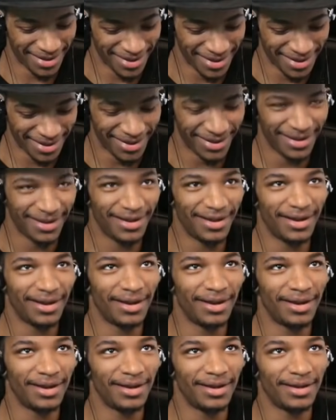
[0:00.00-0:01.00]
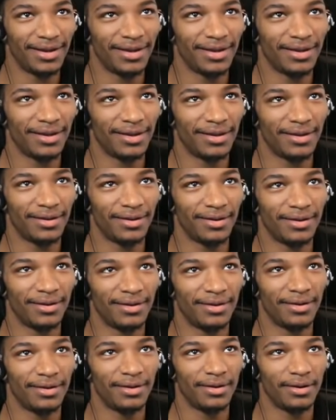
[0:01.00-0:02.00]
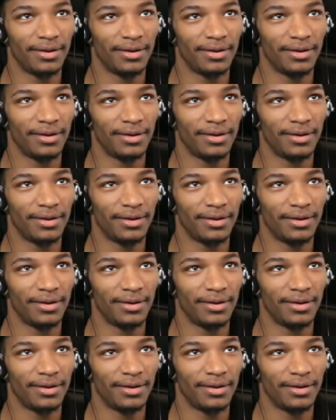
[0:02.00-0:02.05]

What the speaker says: No one is speaking in this clip.